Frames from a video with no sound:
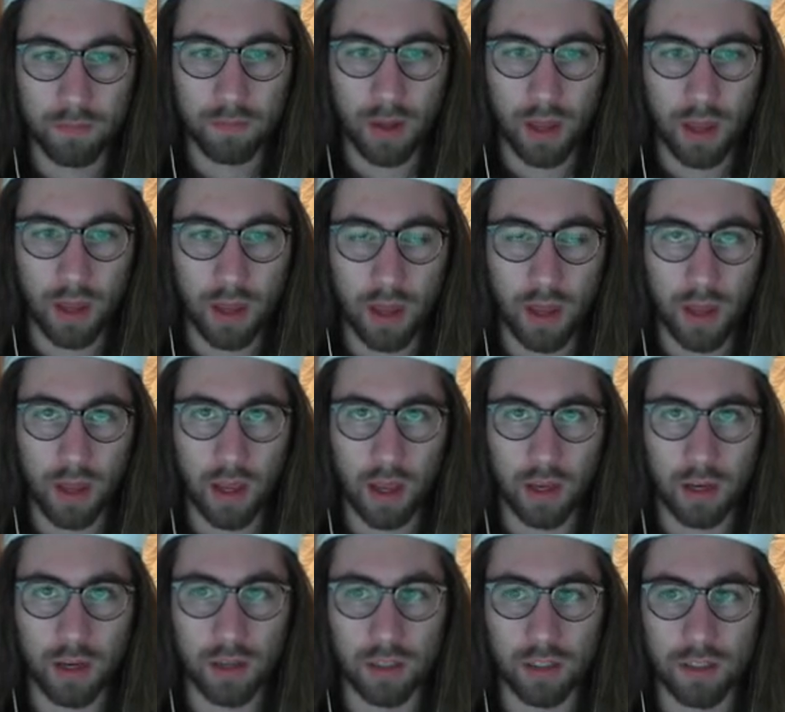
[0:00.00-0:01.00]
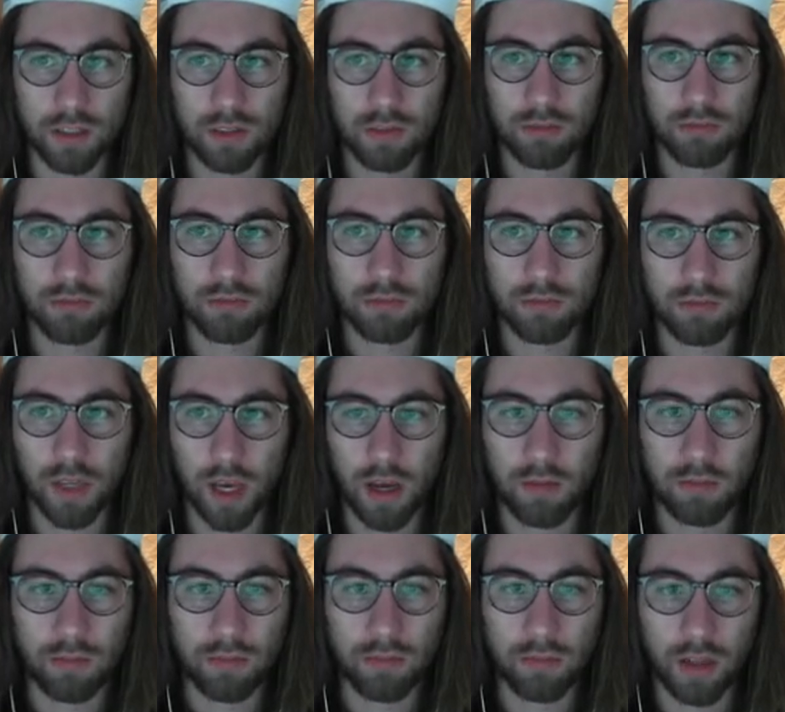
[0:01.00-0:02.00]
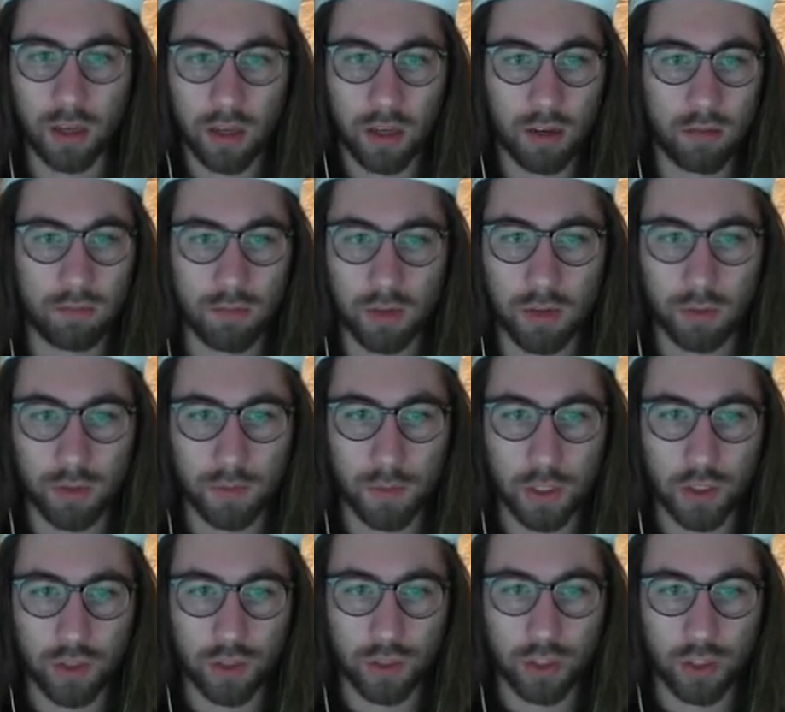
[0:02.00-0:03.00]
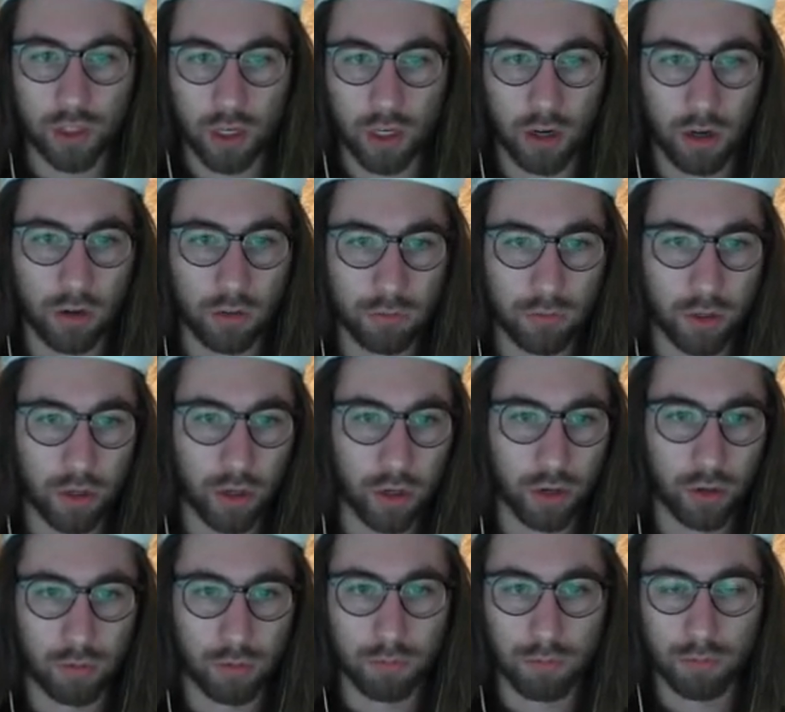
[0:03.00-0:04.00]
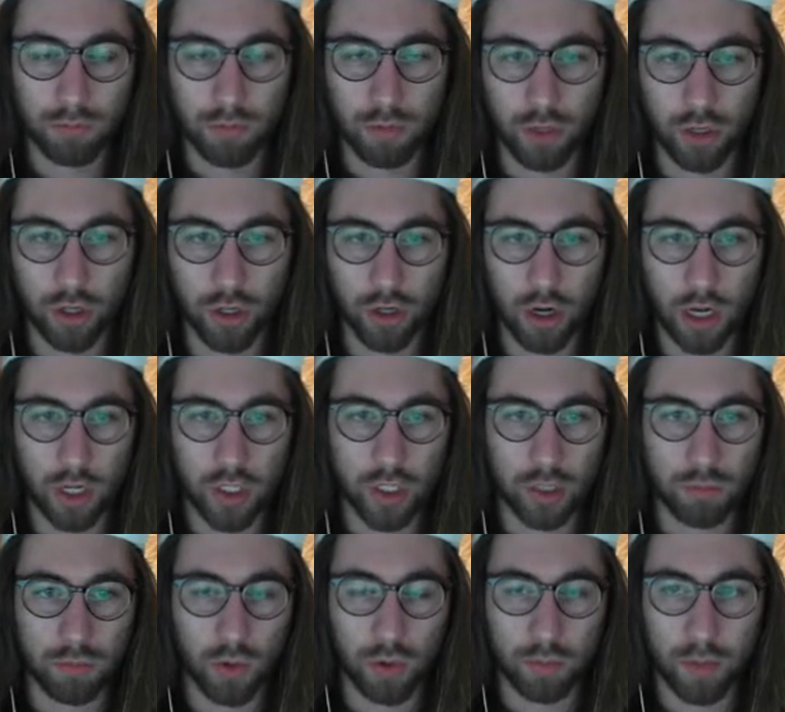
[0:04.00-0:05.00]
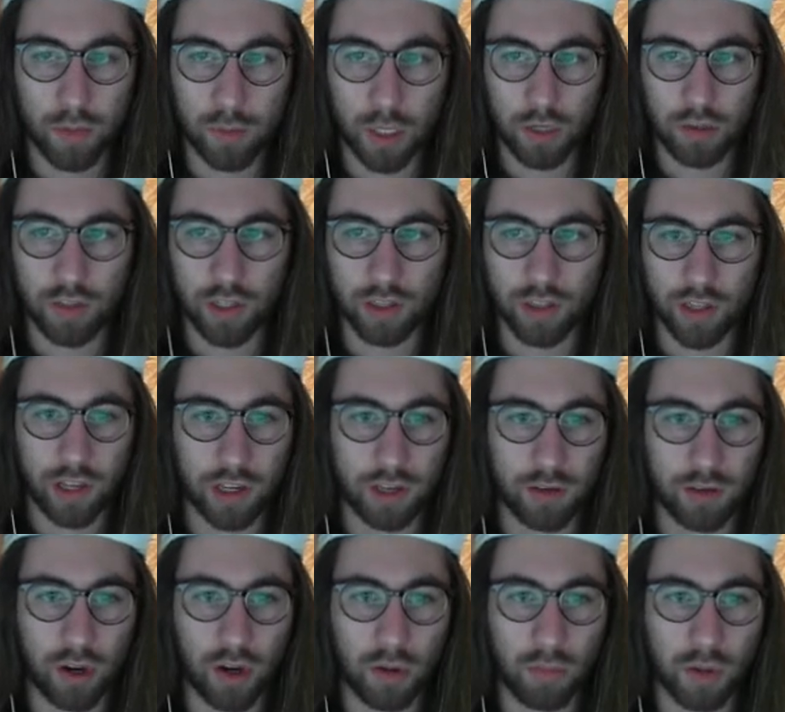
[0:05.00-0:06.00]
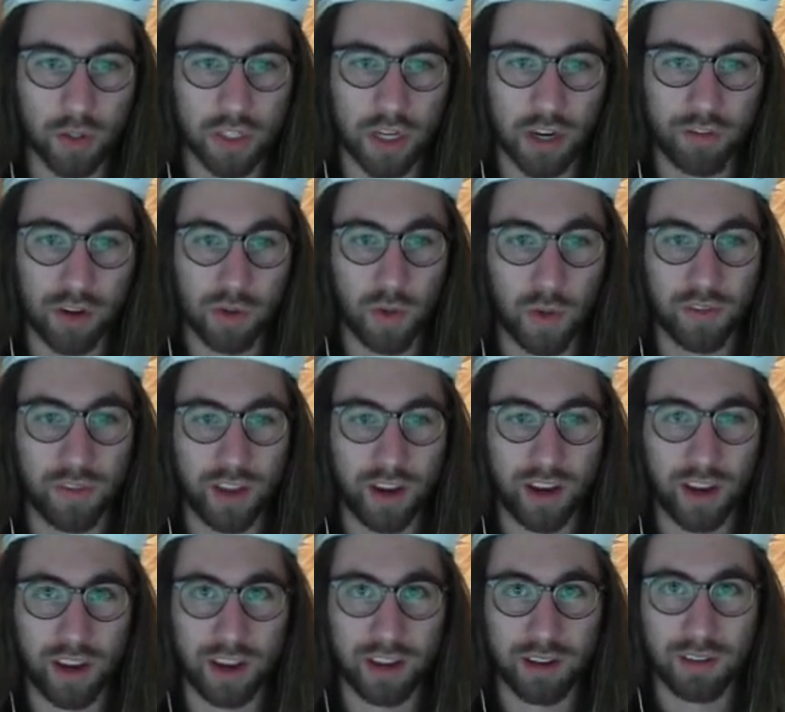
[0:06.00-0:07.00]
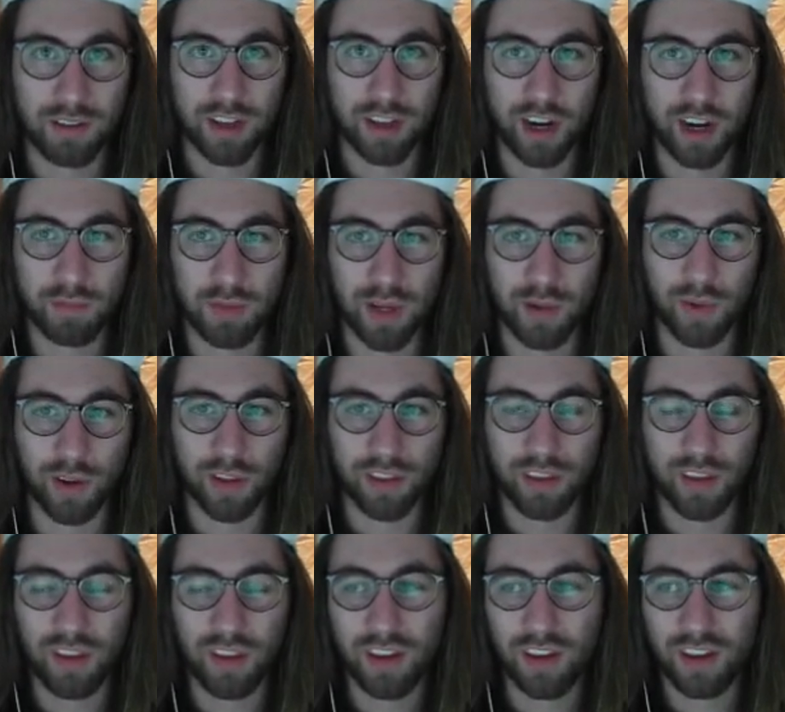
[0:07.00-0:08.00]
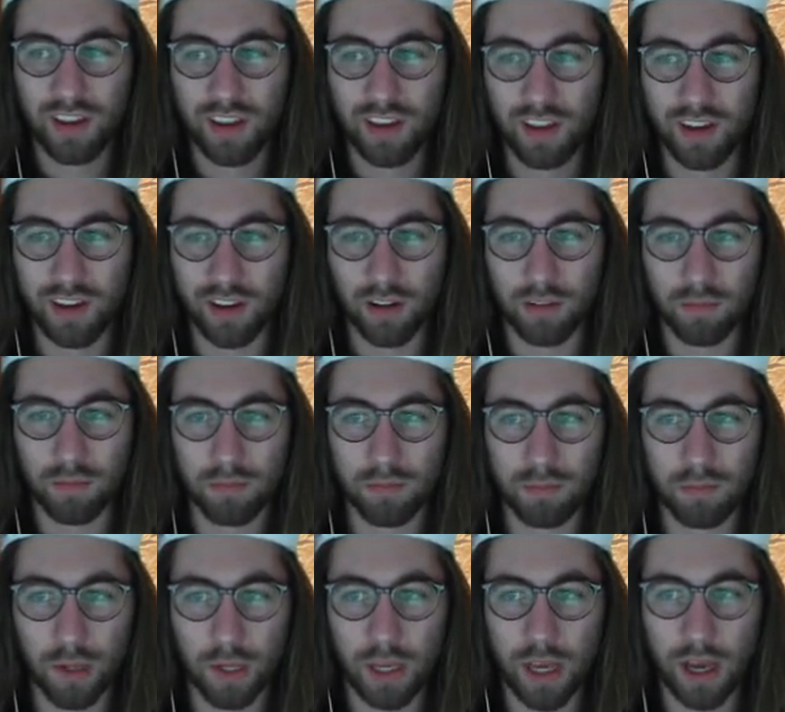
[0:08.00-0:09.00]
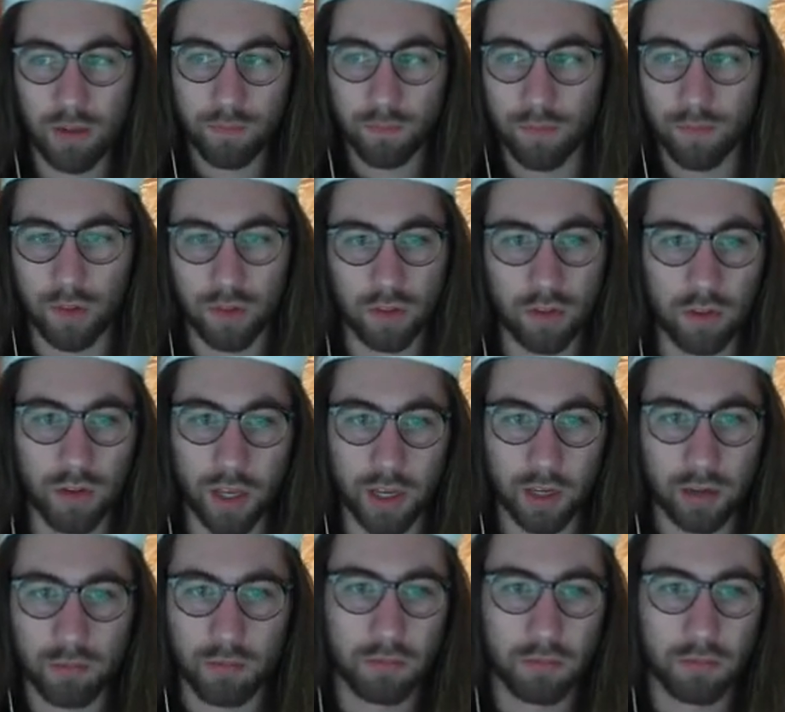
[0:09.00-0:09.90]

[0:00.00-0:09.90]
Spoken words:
and yeah, he was basically just like, oh, you're actually more prepared than like almost everyone that I meet with, but yeah, like,